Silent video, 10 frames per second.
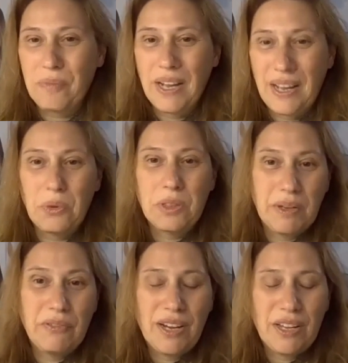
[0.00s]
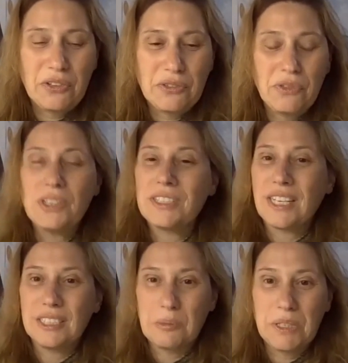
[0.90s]
my with my father's voice
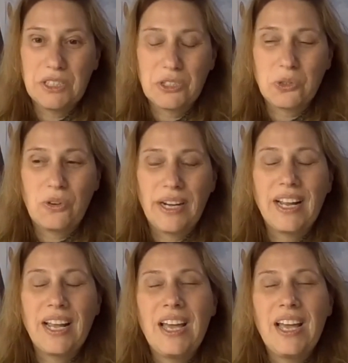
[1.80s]
telling me the story.